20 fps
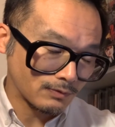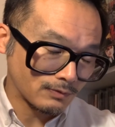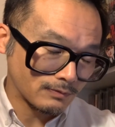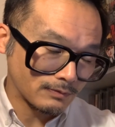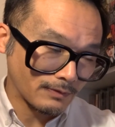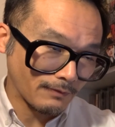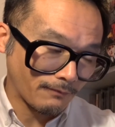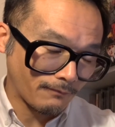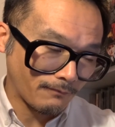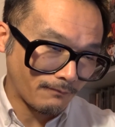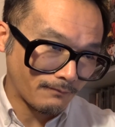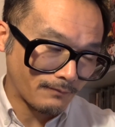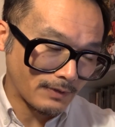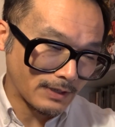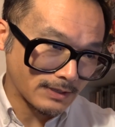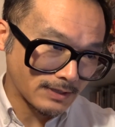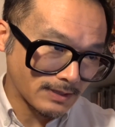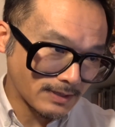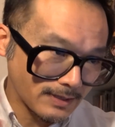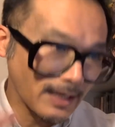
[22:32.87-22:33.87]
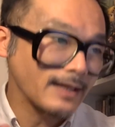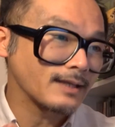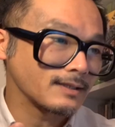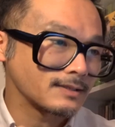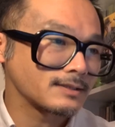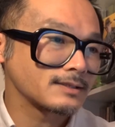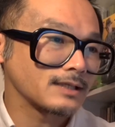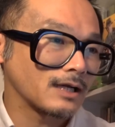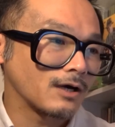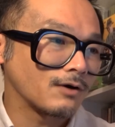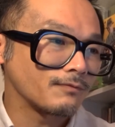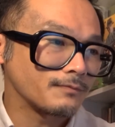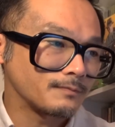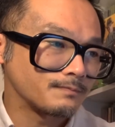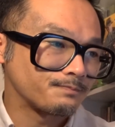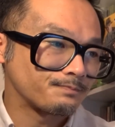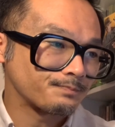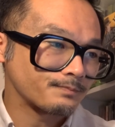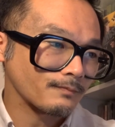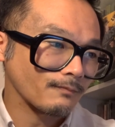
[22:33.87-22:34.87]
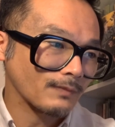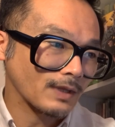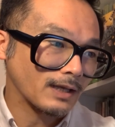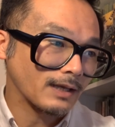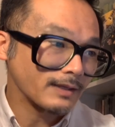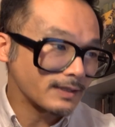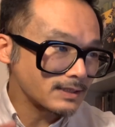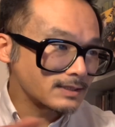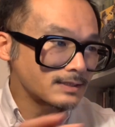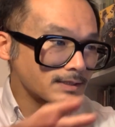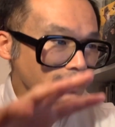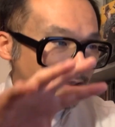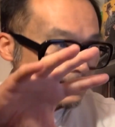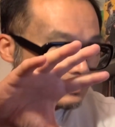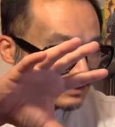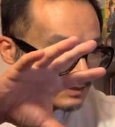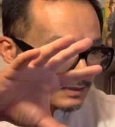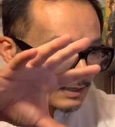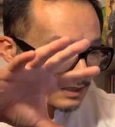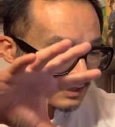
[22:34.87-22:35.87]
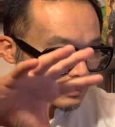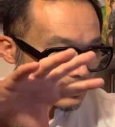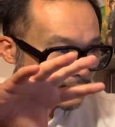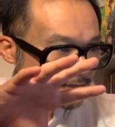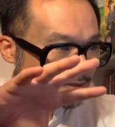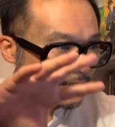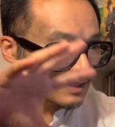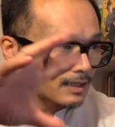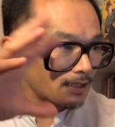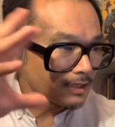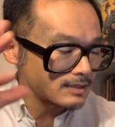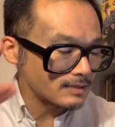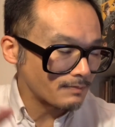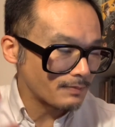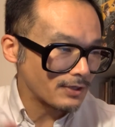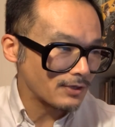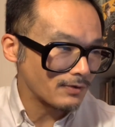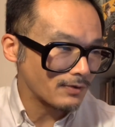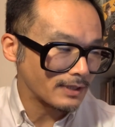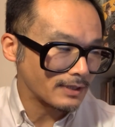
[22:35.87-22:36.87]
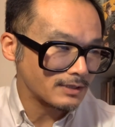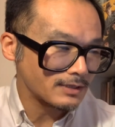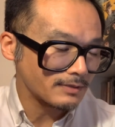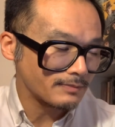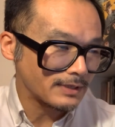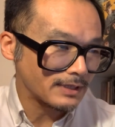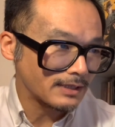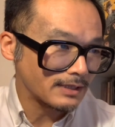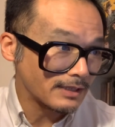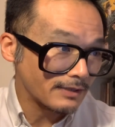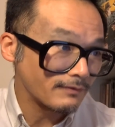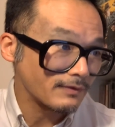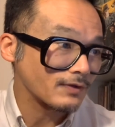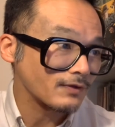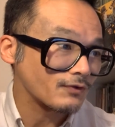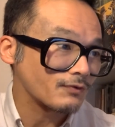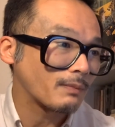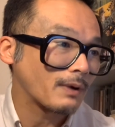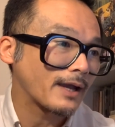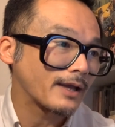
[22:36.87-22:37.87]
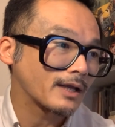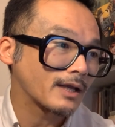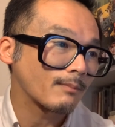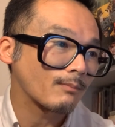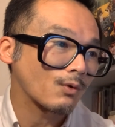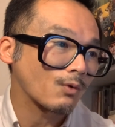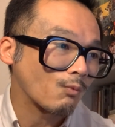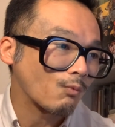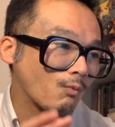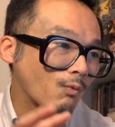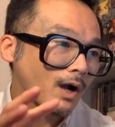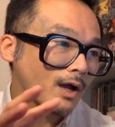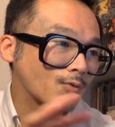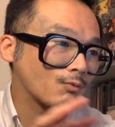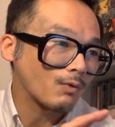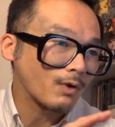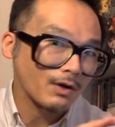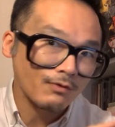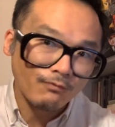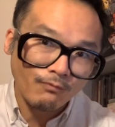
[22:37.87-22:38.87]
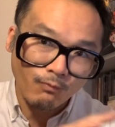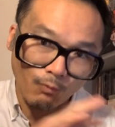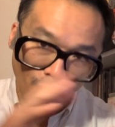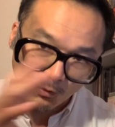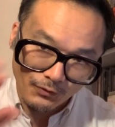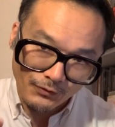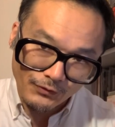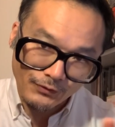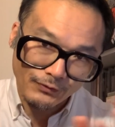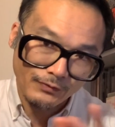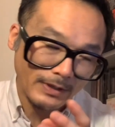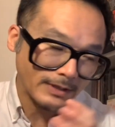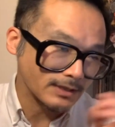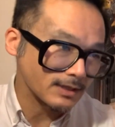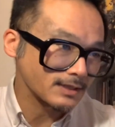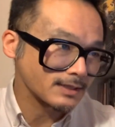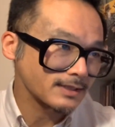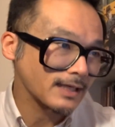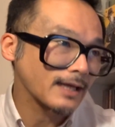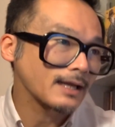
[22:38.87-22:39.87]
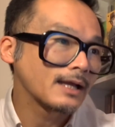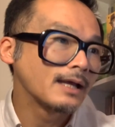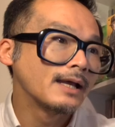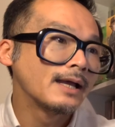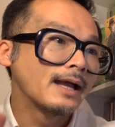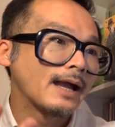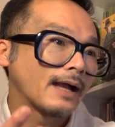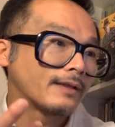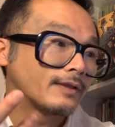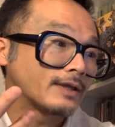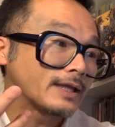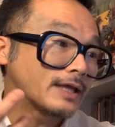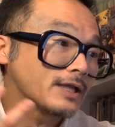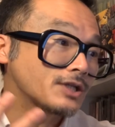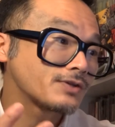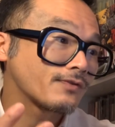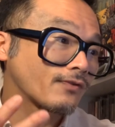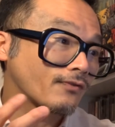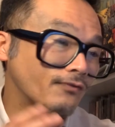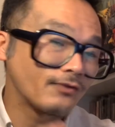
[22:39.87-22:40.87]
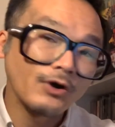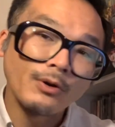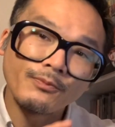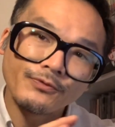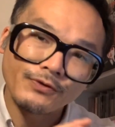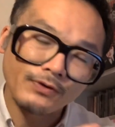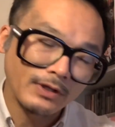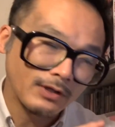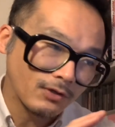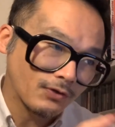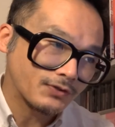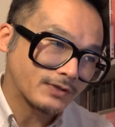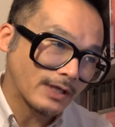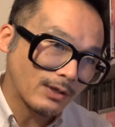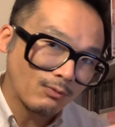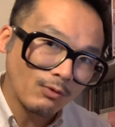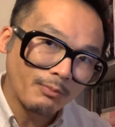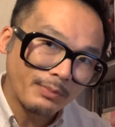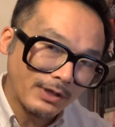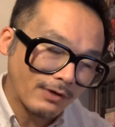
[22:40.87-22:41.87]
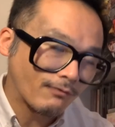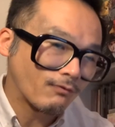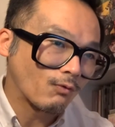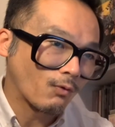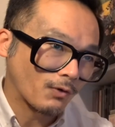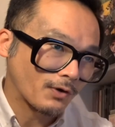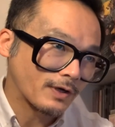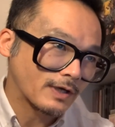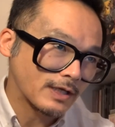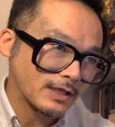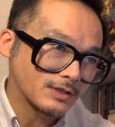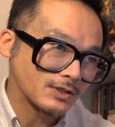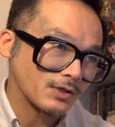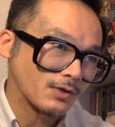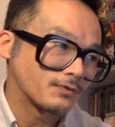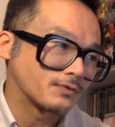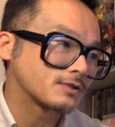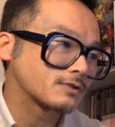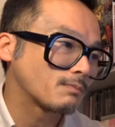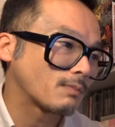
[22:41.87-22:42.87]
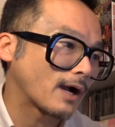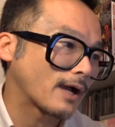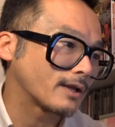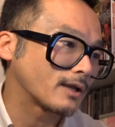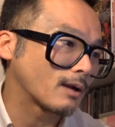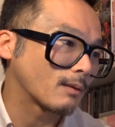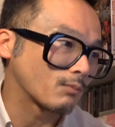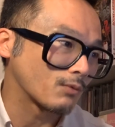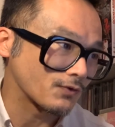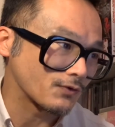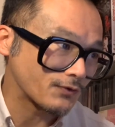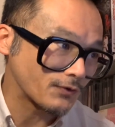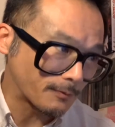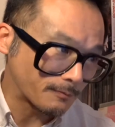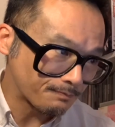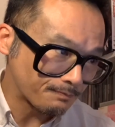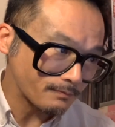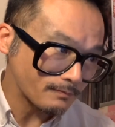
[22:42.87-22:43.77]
the set itself, the set is appearing to be given the spine number 1142 as a set, and then each of the films, it looks like, will be afforded its own spine number. So